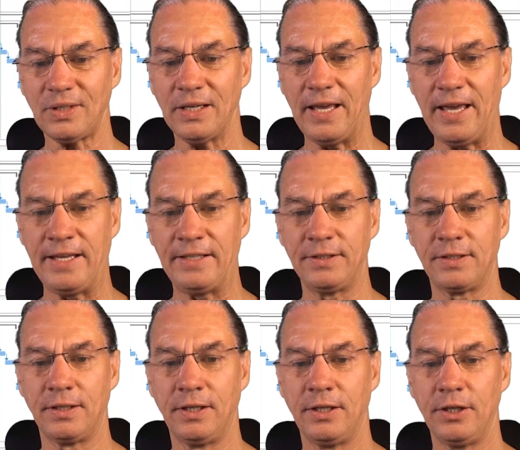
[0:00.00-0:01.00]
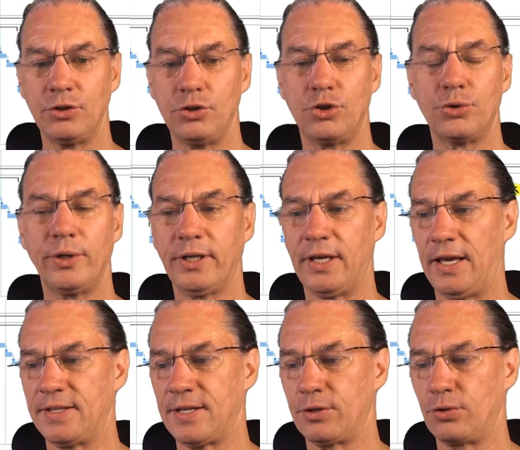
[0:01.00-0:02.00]
And during
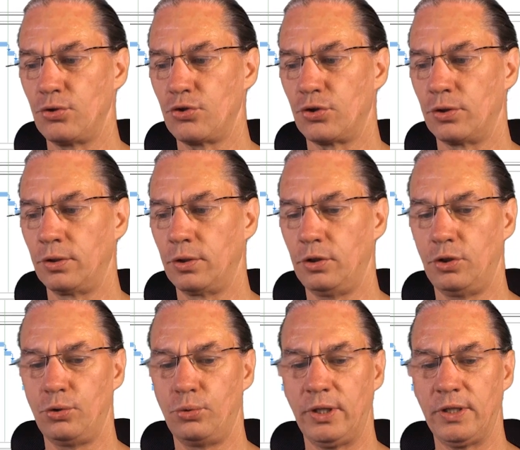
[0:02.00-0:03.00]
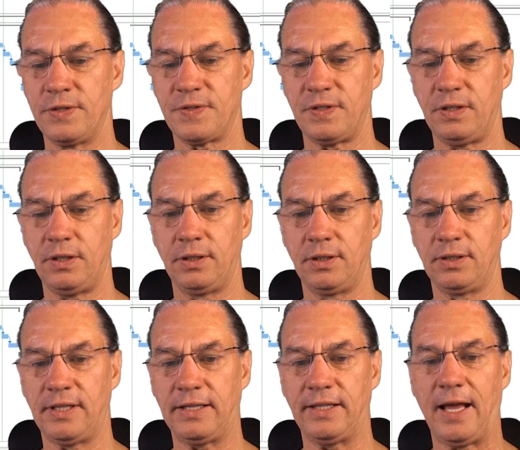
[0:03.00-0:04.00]
execution, you will see
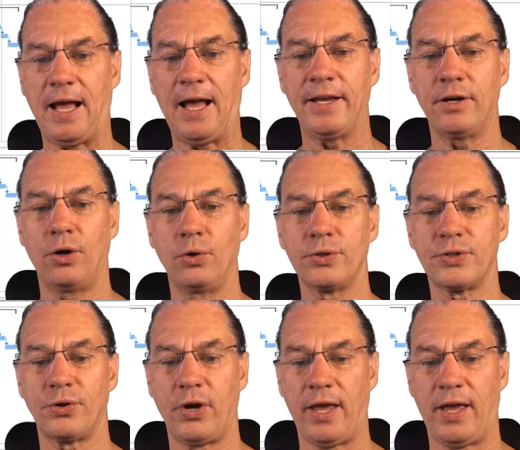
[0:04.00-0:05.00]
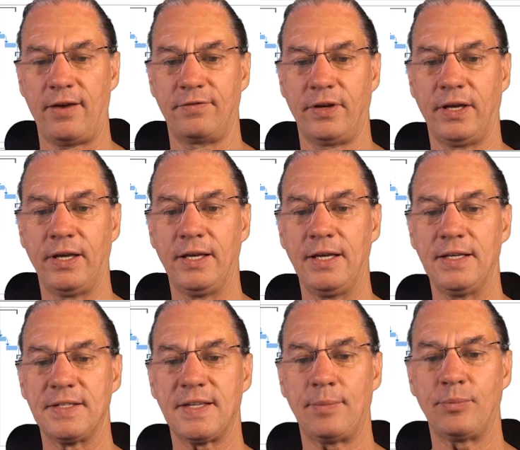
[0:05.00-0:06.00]
that I also have
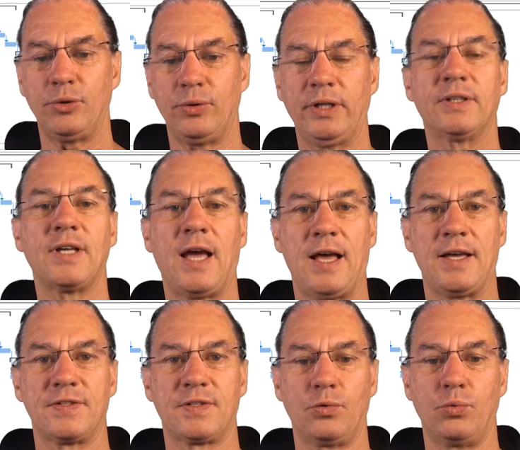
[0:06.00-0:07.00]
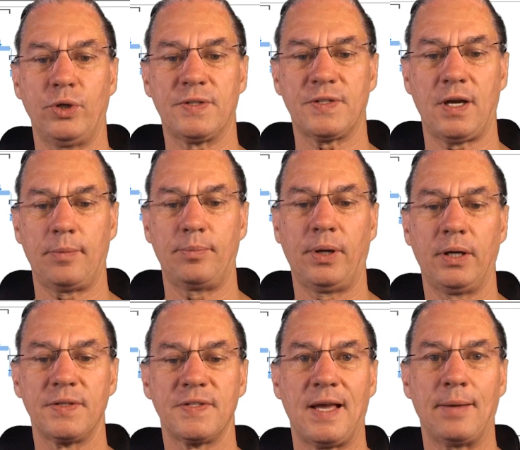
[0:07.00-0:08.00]
summary task with
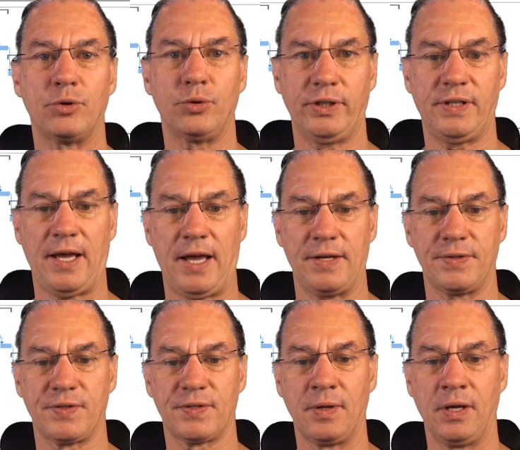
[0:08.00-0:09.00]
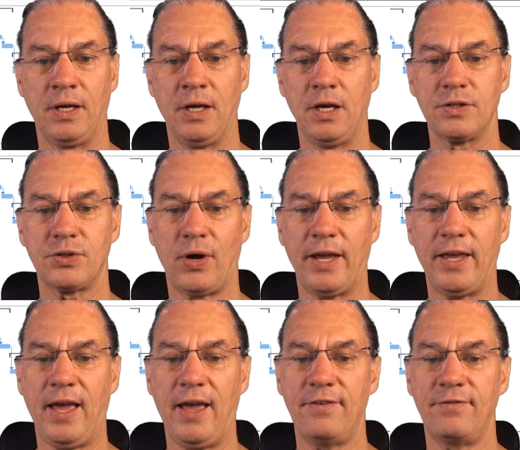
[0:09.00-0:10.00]
sub-summary tasks. So I
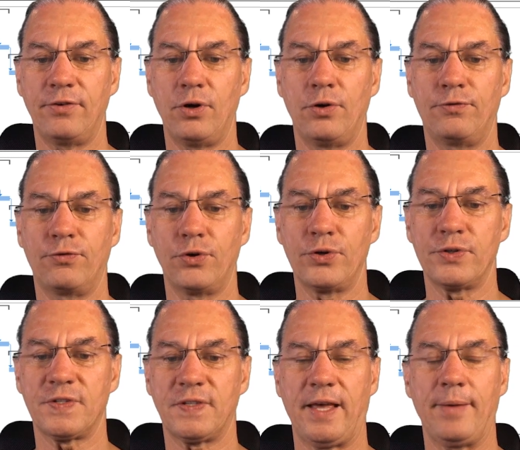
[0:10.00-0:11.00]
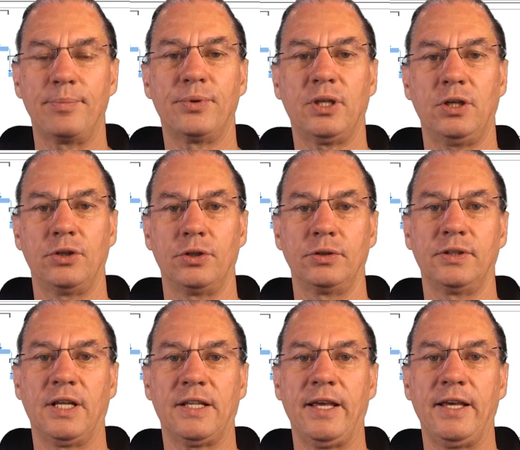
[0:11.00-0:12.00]
have a first step here
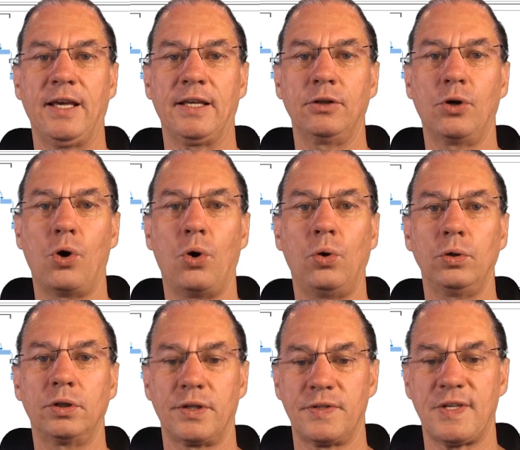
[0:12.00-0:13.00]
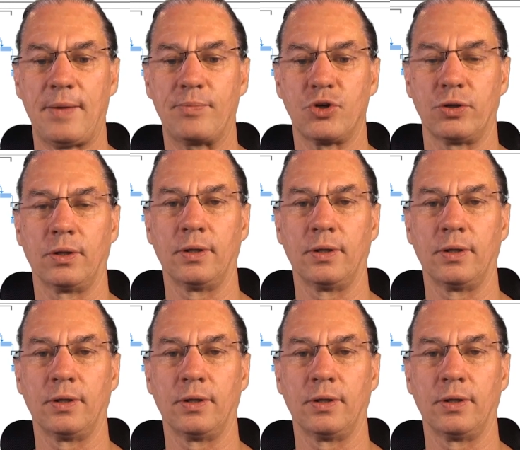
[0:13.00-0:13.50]
that I can call conception.